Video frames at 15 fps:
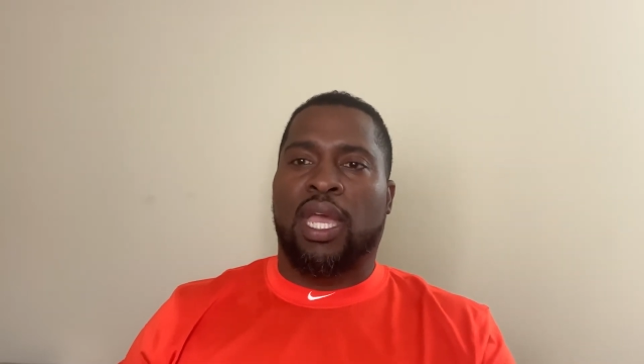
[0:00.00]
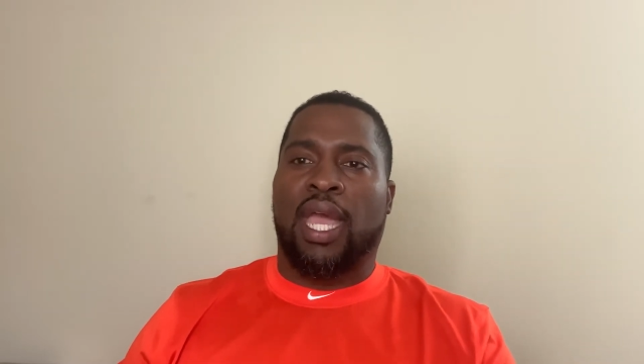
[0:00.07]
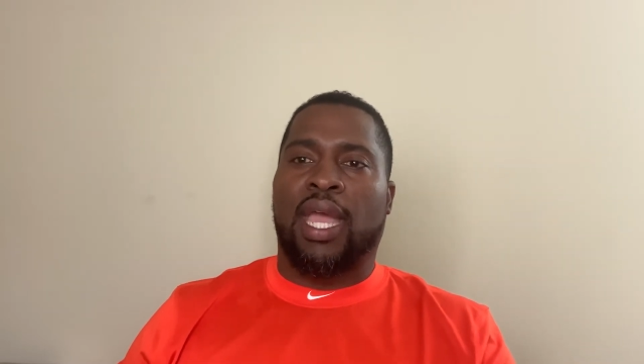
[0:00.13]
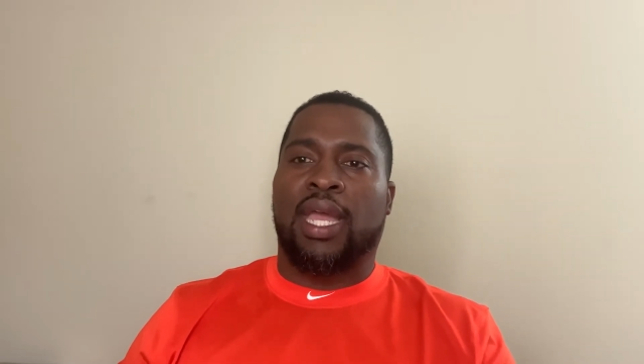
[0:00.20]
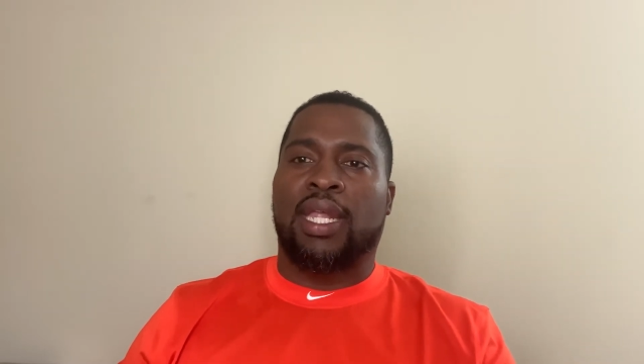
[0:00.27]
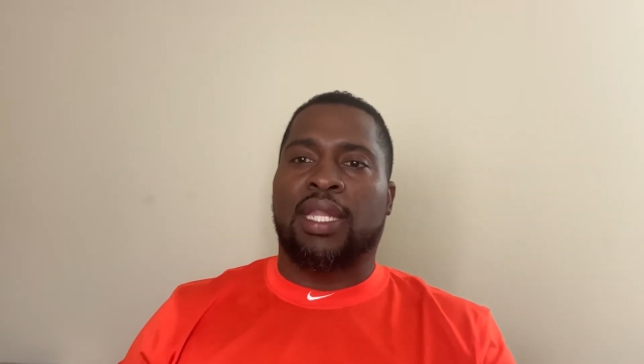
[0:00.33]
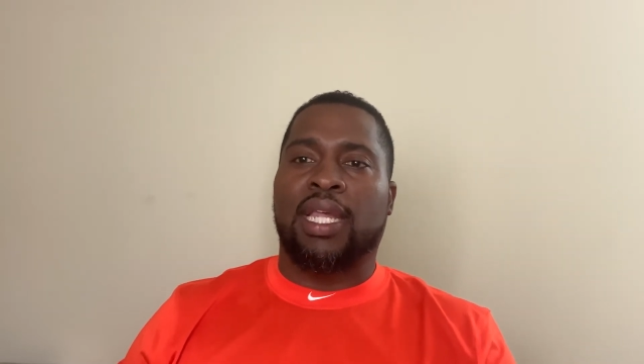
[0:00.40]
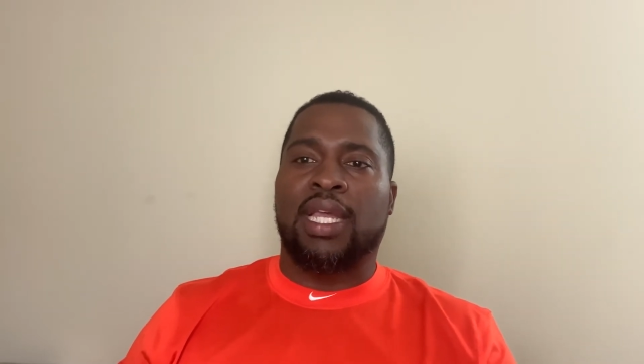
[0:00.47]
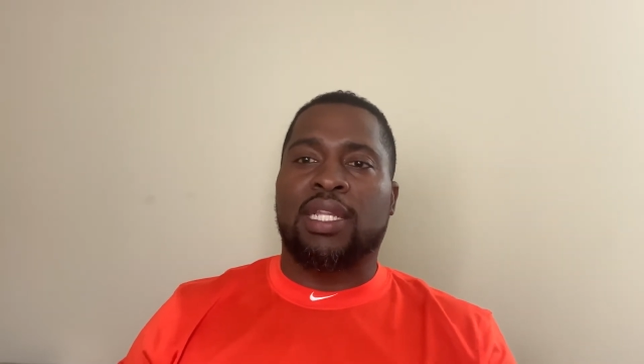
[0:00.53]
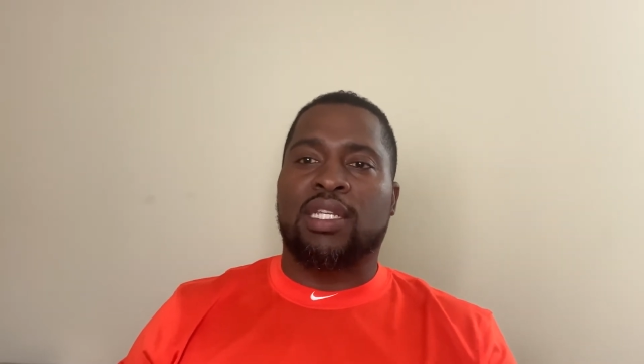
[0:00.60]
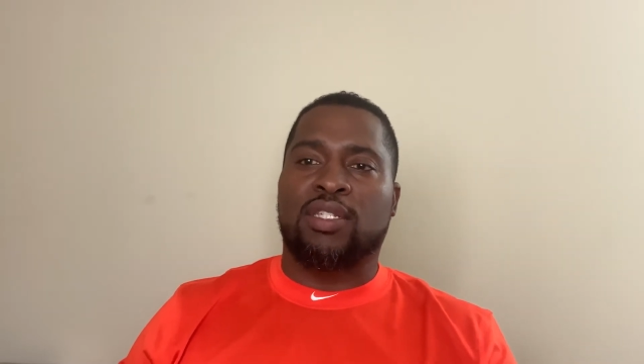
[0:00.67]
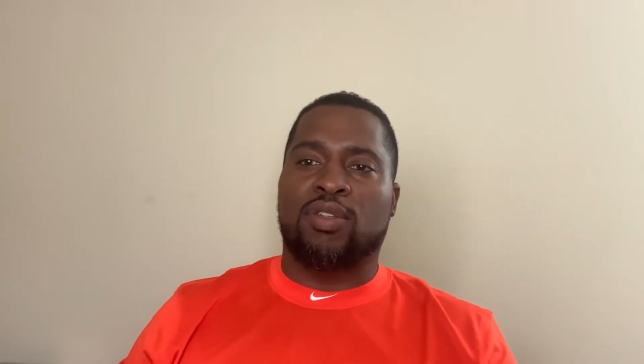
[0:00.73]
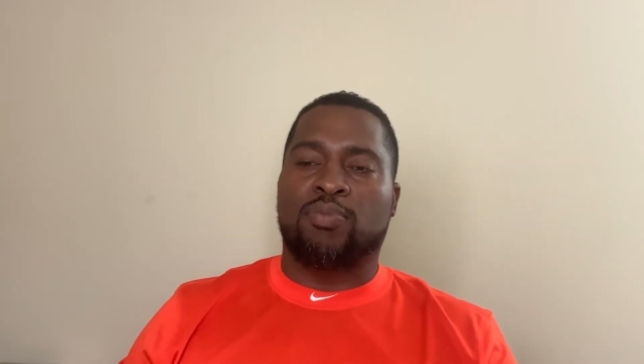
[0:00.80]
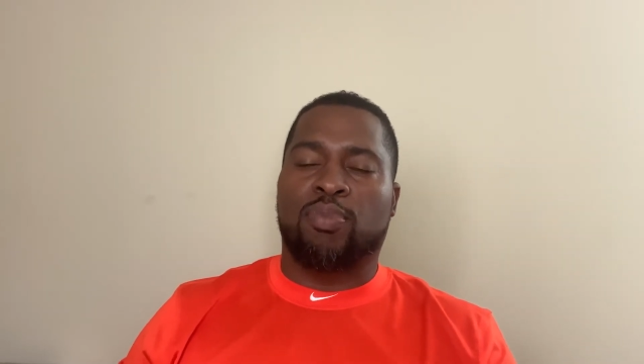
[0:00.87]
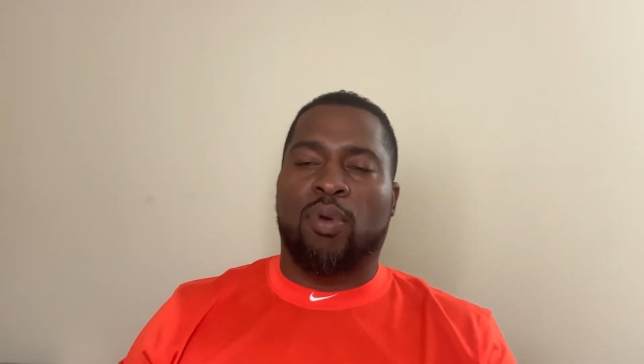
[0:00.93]
And it
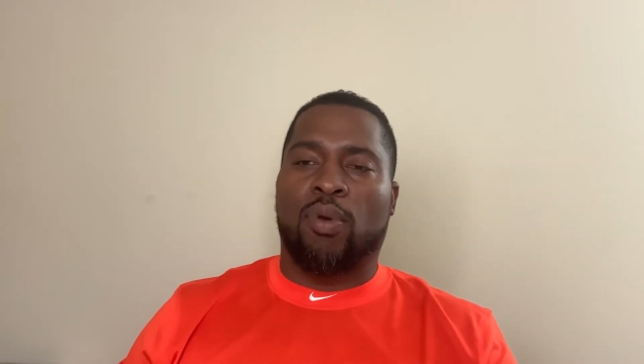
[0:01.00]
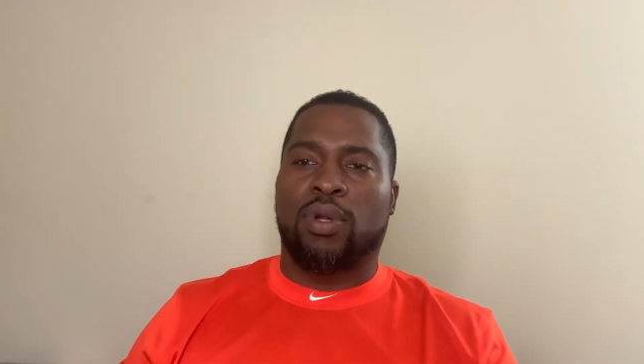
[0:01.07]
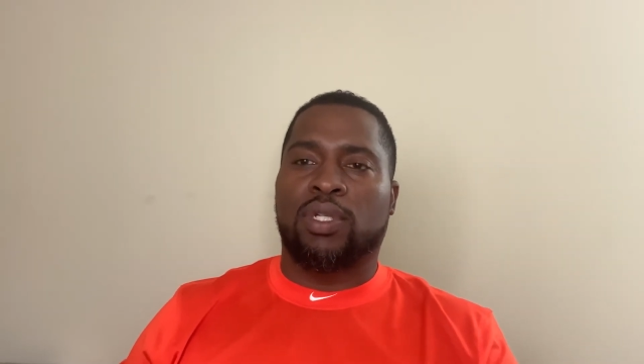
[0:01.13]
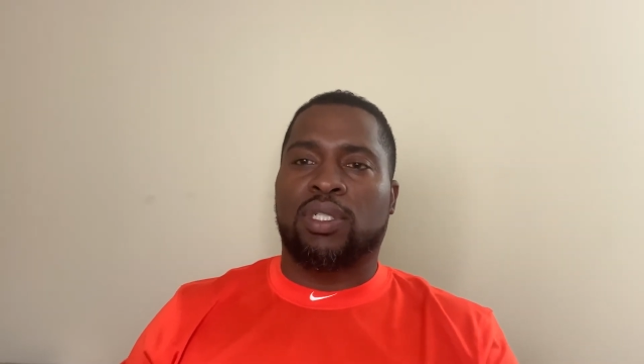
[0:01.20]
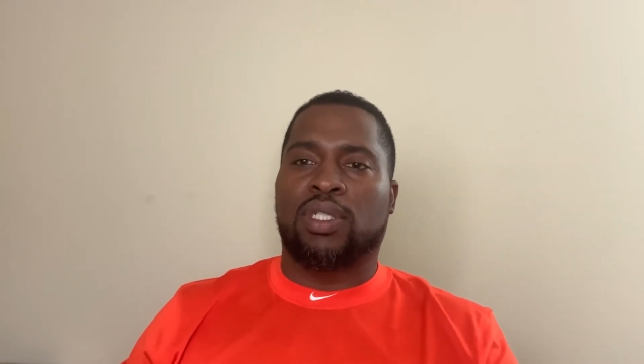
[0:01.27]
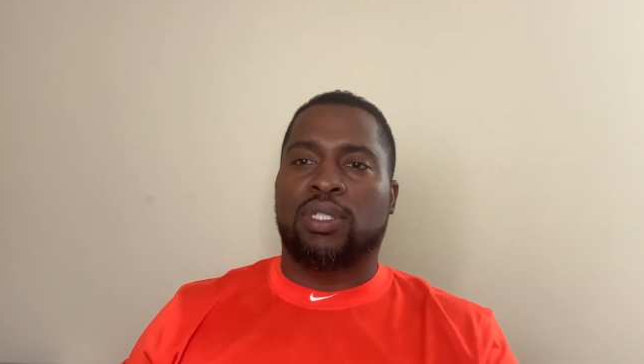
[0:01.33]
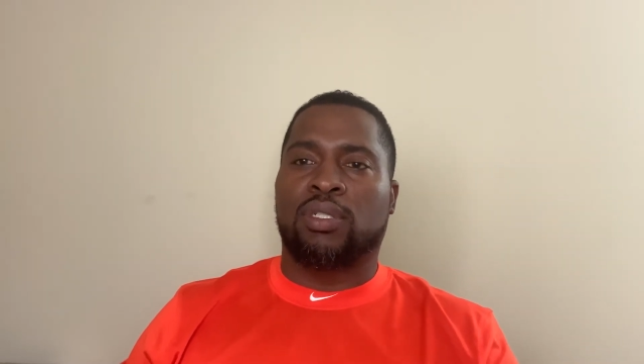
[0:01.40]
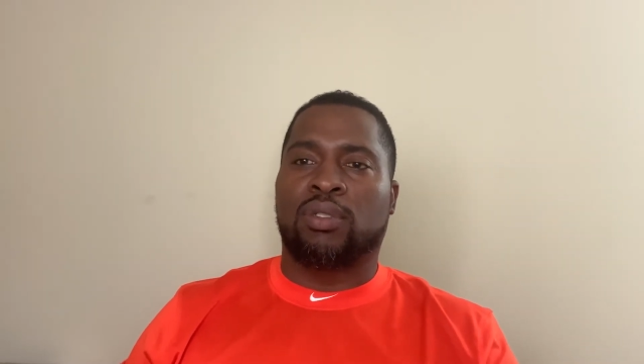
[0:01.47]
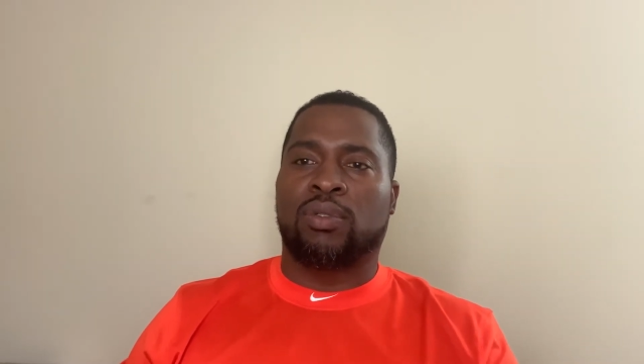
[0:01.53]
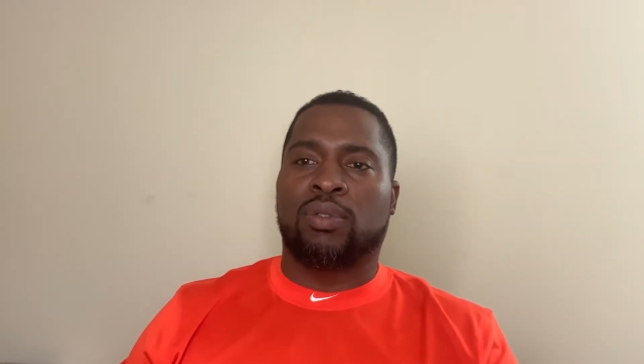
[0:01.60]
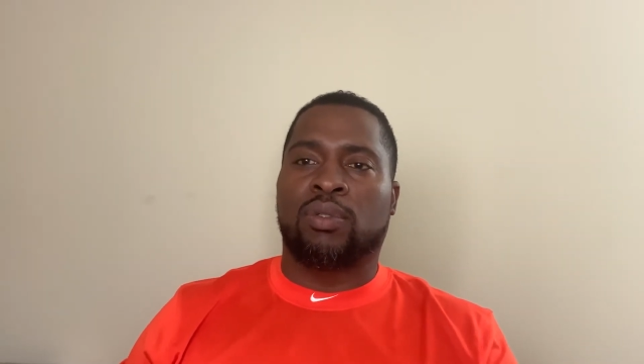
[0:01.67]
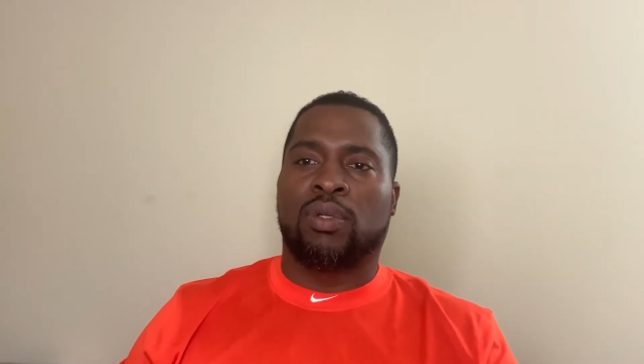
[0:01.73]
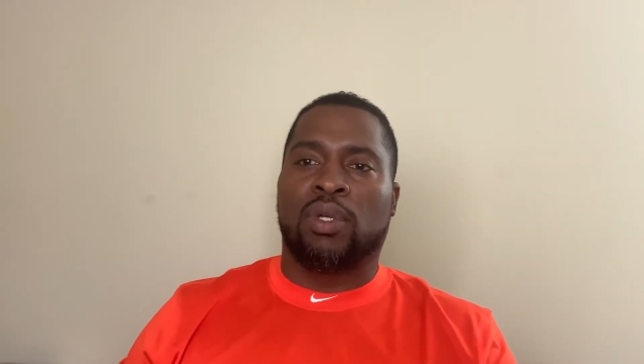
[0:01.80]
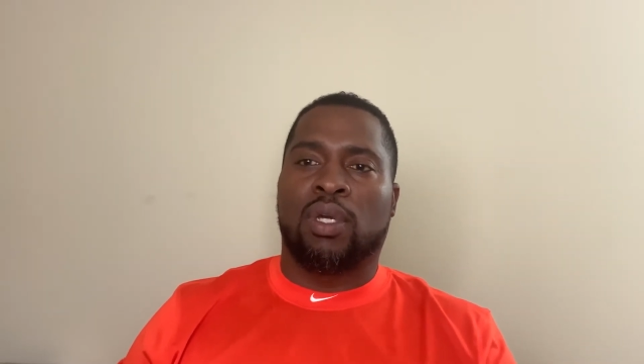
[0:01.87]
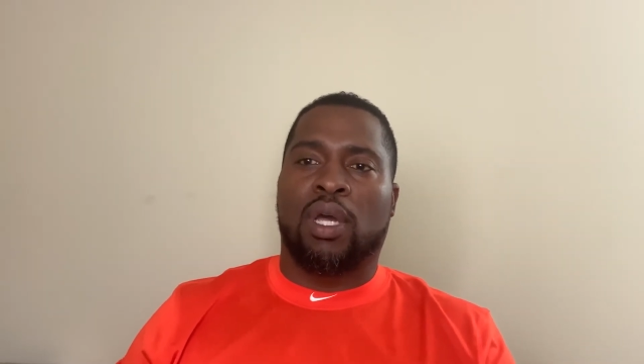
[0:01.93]
is important to